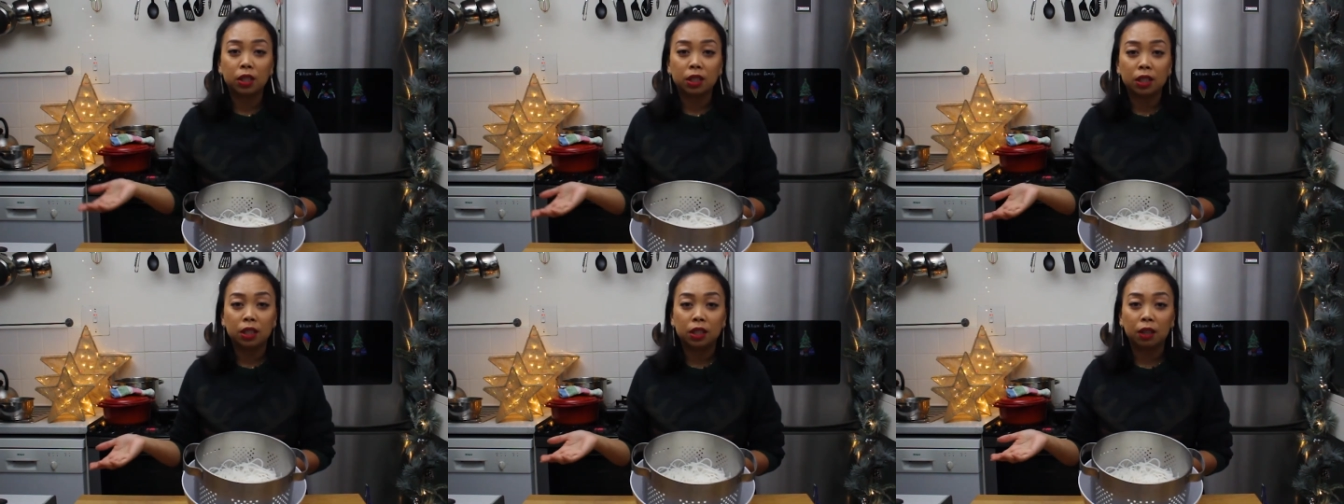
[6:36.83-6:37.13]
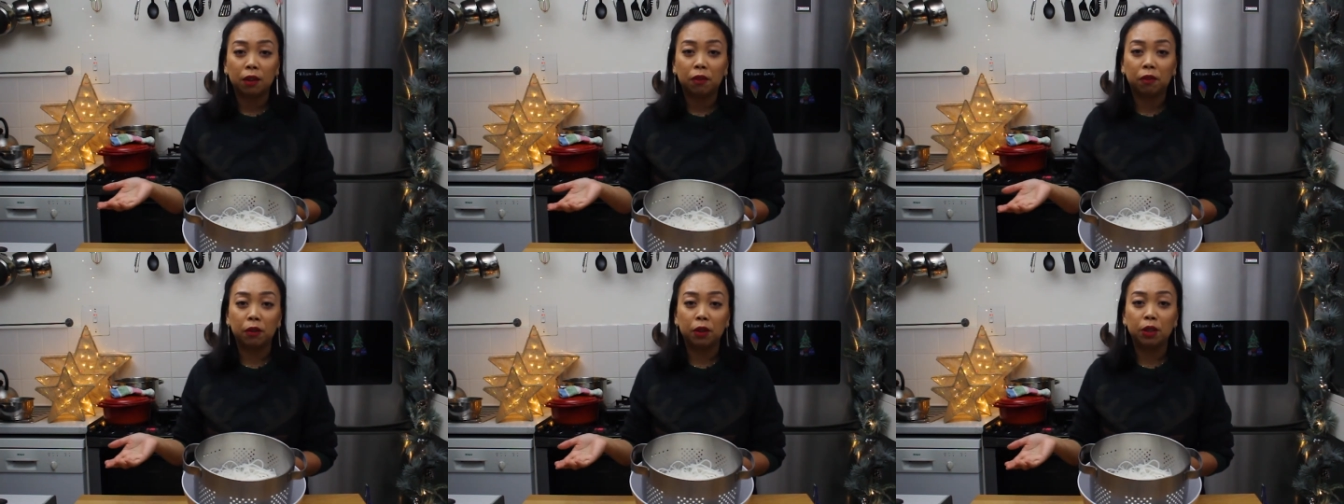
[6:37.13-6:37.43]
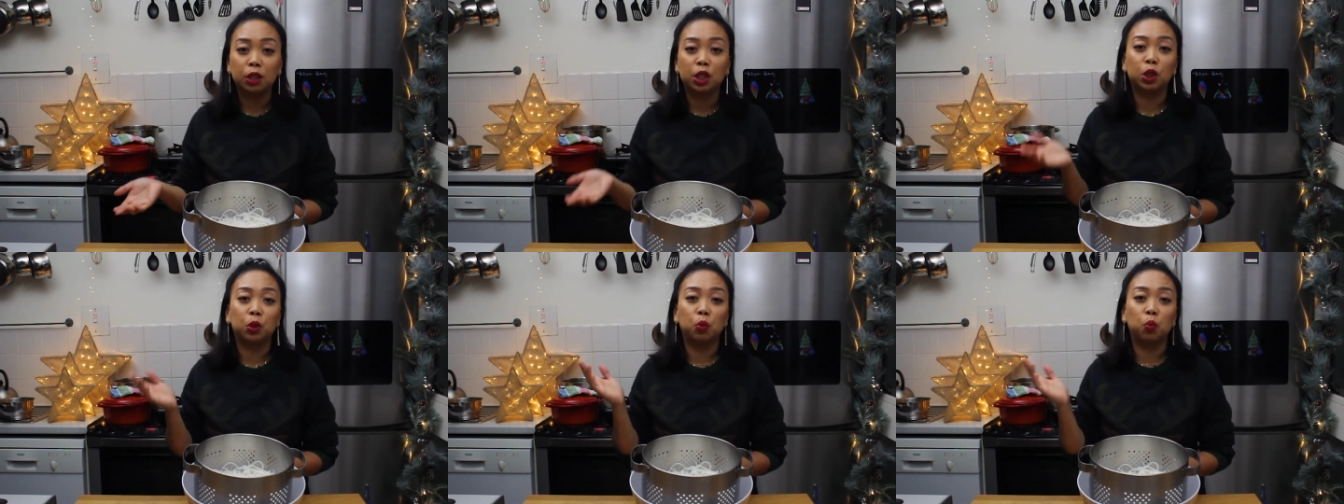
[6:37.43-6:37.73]
the
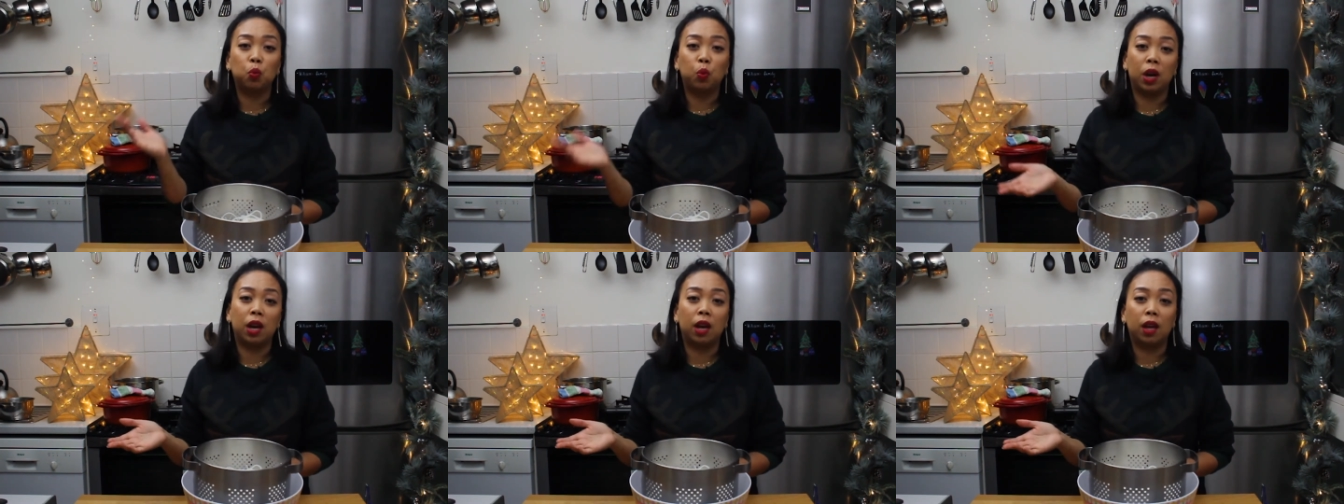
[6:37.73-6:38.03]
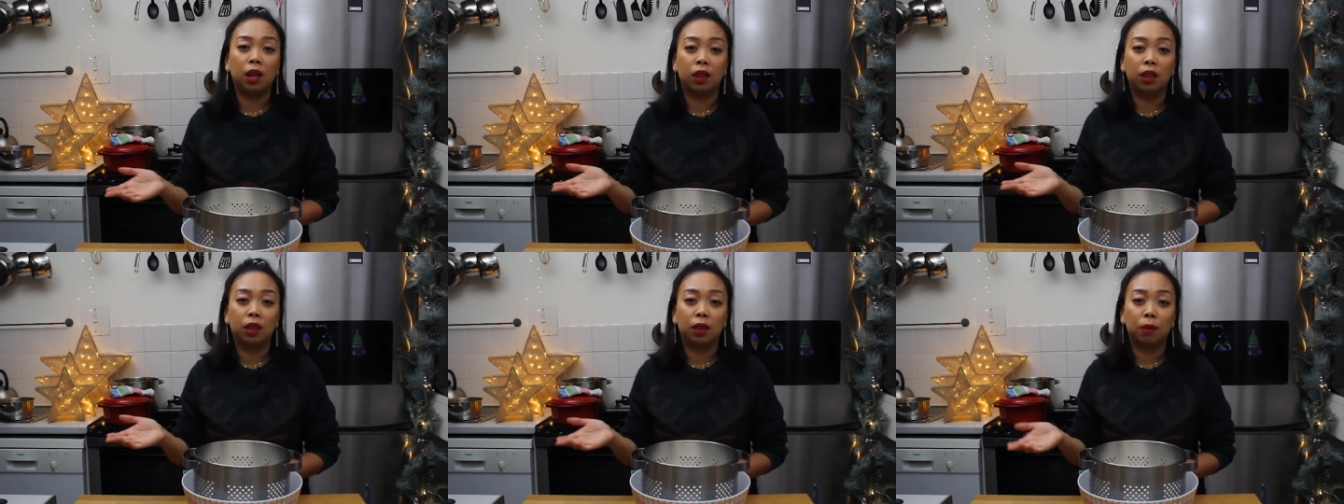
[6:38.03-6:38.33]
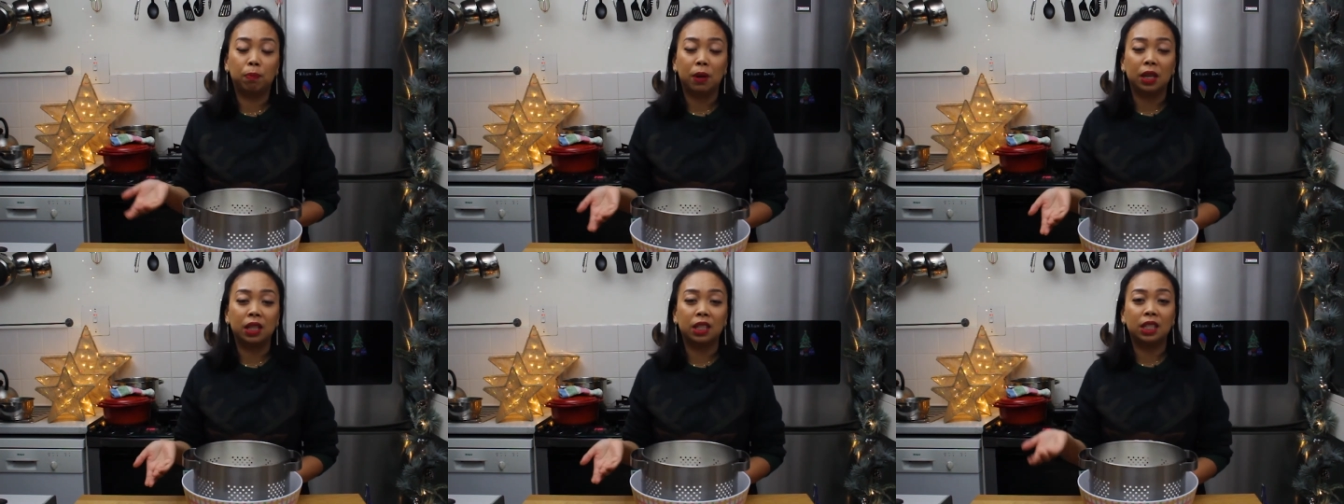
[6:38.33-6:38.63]
difference with
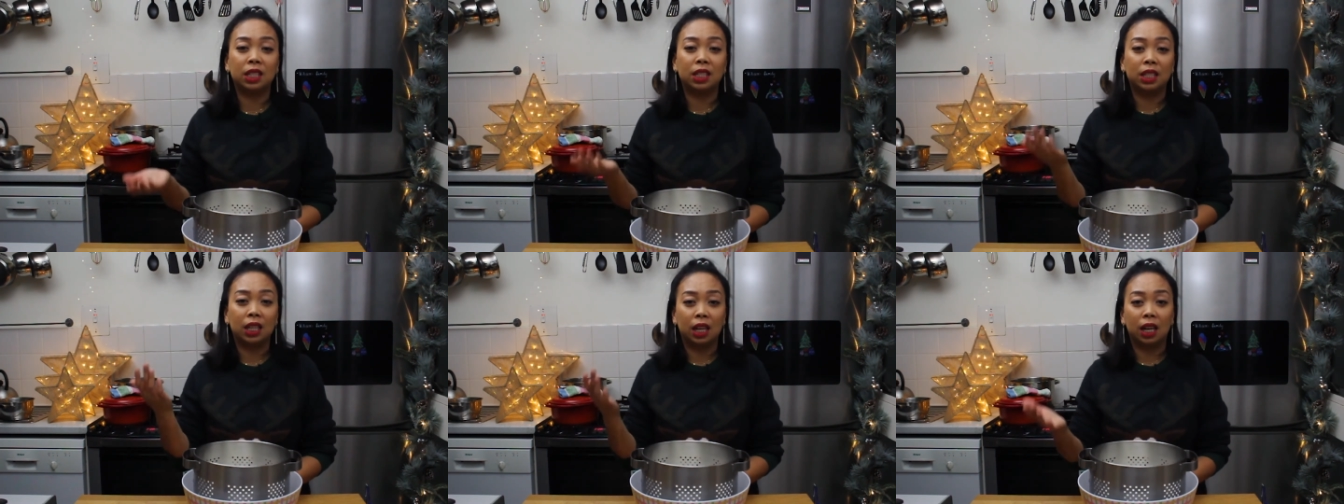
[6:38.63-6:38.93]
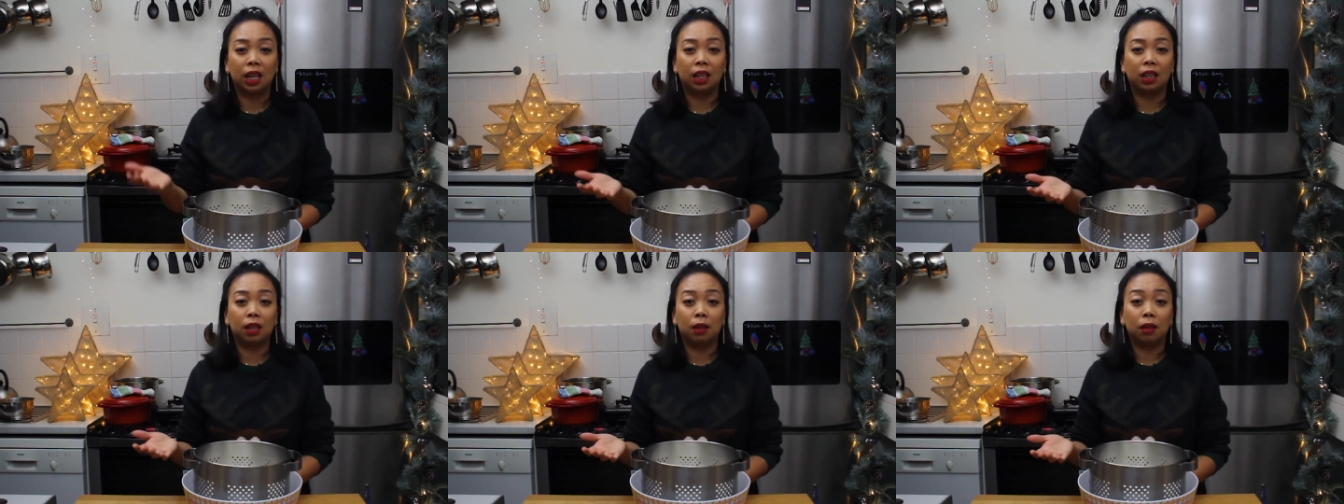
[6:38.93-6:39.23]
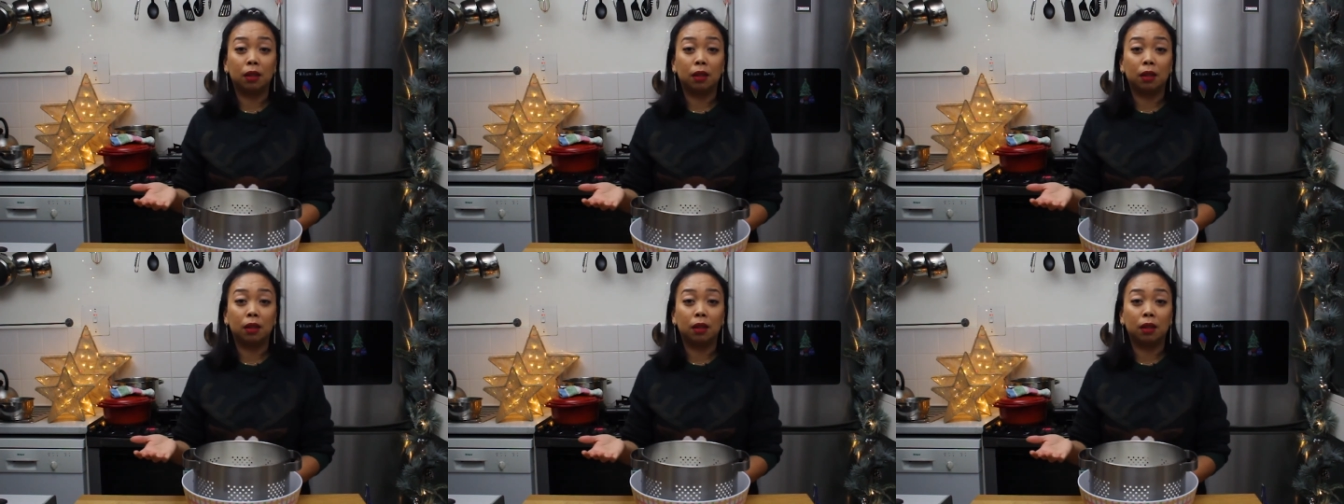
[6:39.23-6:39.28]
Pancit